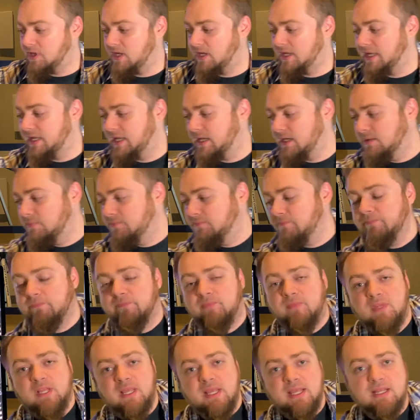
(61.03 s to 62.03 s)
in,
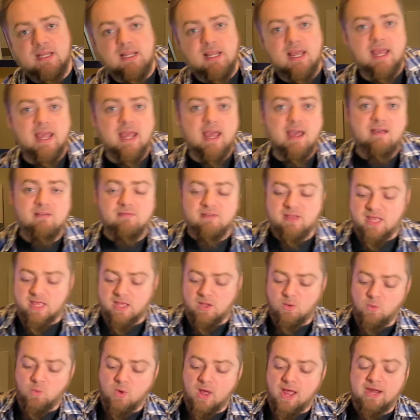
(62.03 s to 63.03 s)
and I have
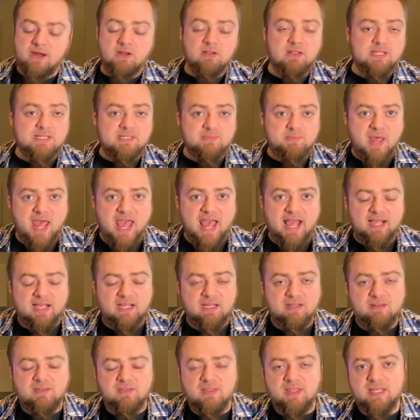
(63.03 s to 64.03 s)
a wireless
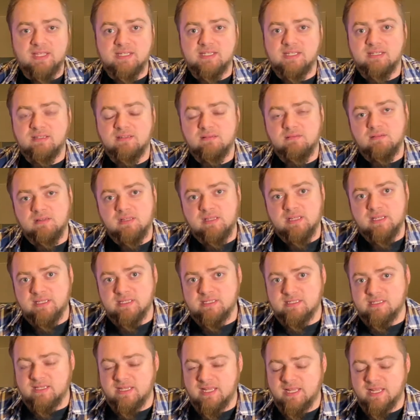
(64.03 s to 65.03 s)
pack that
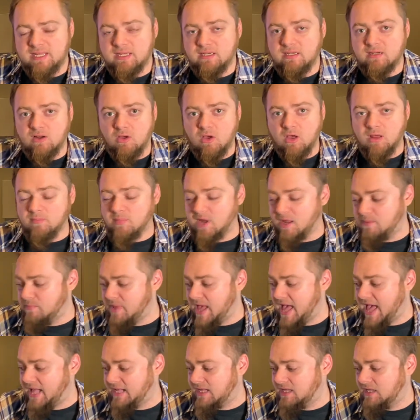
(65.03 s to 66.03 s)
is hidden on my
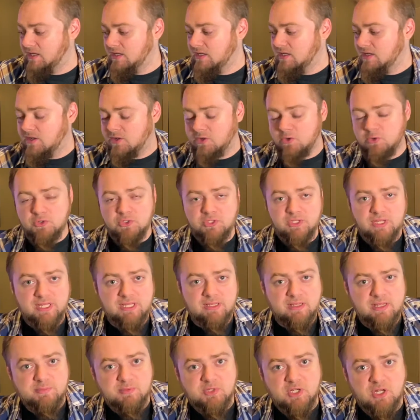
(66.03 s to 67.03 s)
back, usually
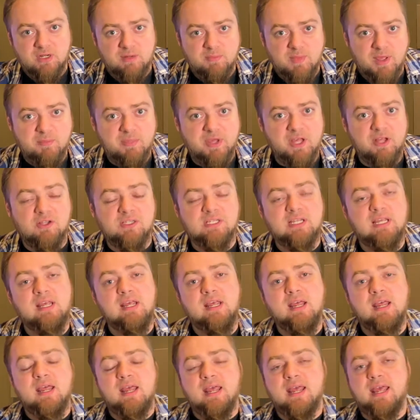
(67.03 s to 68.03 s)
clipped onto my belt,
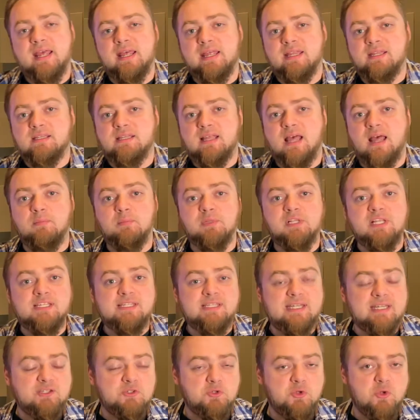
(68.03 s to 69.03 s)
and I'm
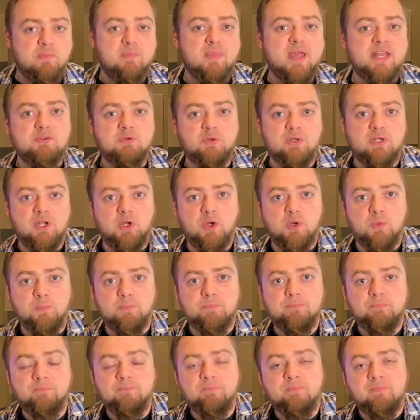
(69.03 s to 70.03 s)
listening to a metronome.
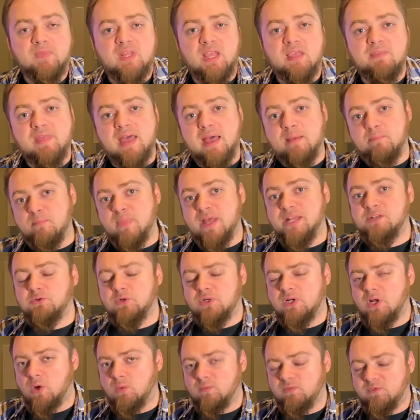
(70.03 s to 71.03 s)
And that
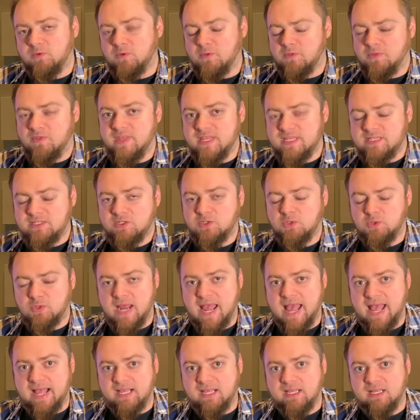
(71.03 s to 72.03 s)
metronome for this
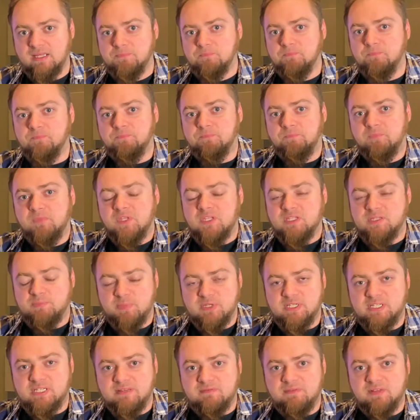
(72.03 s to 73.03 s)
track
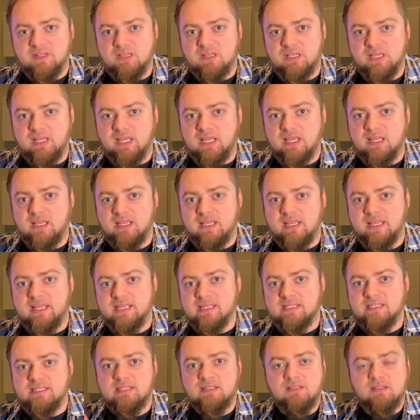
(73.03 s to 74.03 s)
specifically
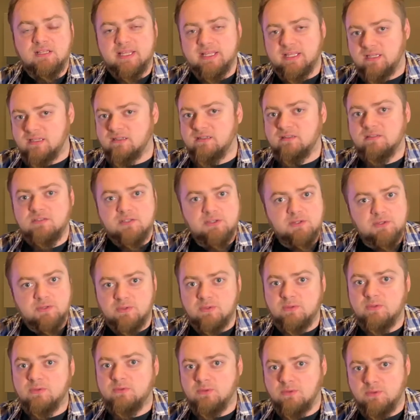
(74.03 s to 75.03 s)
is click,
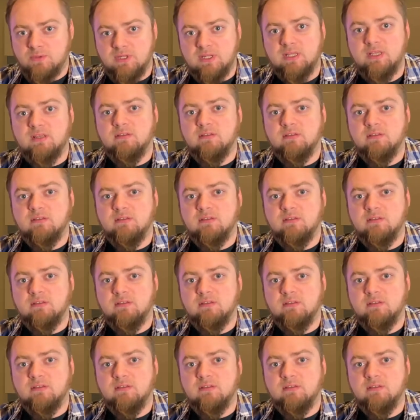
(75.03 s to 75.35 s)
2, 3.